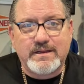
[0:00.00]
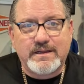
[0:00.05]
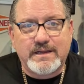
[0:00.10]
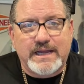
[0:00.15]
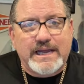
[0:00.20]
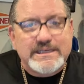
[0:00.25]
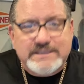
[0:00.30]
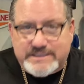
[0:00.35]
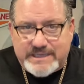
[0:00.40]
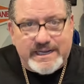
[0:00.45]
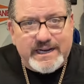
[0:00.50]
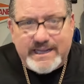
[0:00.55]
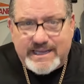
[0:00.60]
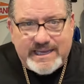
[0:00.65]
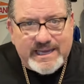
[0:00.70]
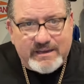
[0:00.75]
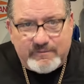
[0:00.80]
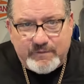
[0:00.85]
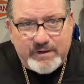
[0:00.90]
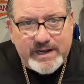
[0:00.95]
Is it a
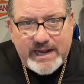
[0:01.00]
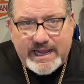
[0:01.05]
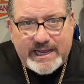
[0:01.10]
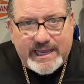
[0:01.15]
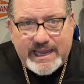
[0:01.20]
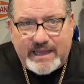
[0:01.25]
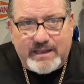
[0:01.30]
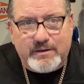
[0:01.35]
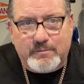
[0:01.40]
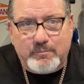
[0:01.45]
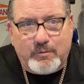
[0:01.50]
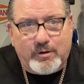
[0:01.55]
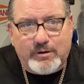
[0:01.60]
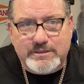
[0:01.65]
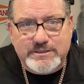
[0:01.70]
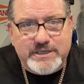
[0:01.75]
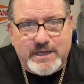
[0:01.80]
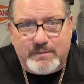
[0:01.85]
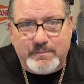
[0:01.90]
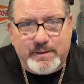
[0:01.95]
given that Kellen Moore
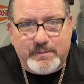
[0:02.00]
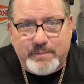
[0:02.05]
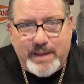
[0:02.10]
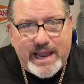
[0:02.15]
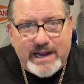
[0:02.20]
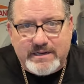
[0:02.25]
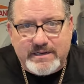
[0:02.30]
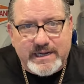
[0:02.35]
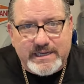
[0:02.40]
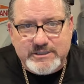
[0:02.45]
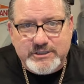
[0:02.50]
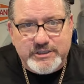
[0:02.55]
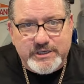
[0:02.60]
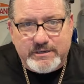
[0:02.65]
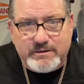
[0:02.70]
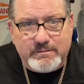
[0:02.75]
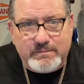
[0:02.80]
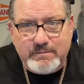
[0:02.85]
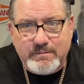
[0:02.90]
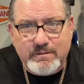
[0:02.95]
is coming back next
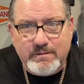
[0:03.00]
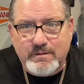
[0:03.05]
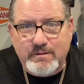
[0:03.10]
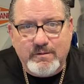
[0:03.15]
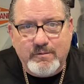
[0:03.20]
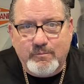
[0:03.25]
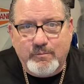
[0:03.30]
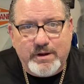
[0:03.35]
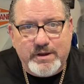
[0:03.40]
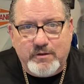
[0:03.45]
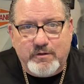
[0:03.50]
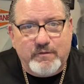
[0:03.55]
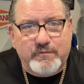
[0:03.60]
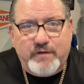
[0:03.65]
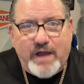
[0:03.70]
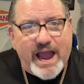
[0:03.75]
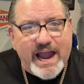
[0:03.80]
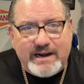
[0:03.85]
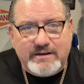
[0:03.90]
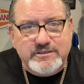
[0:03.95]
year? when you have
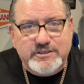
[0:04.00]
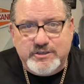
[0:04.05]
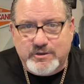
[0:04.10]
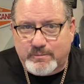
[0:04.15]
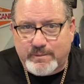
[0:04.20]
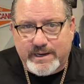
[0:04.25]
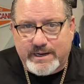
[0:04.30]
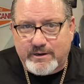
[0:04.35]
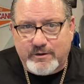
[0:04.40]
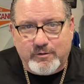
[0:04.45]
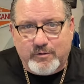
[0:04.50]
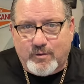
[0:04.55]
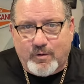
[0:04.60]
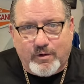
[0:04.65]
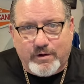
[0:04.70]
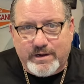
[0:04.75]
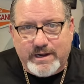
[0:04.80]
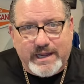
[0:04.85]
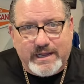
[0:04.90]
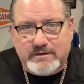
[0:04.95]
hired so many new
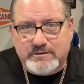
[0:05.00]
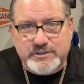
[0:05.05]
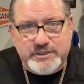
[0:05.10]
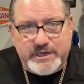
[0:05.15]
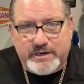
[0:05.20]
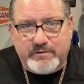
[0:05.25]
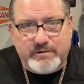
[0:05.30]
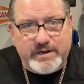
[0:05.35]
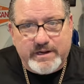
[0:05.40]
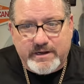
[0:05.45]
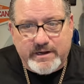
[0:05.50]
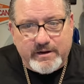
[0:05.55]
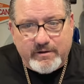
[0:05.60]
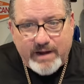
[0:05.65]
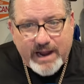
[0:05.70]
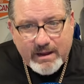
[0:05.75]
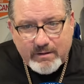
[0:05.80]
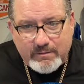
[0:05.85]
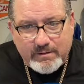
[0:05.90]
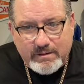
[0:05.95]
coordinators year in and year
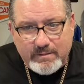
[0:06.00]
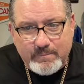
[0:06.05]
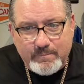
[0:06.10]
out?